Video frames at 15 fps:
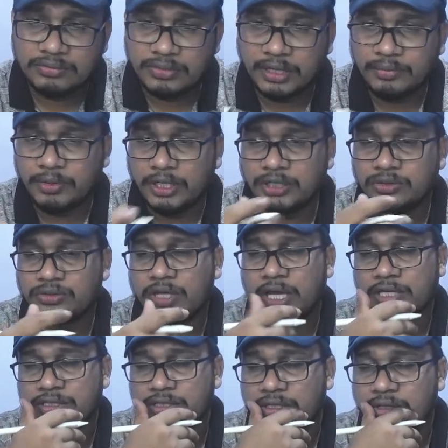referring to the
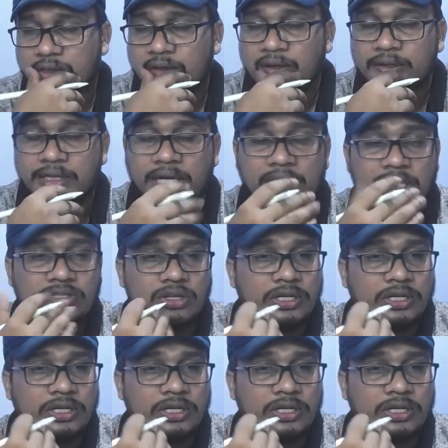action that has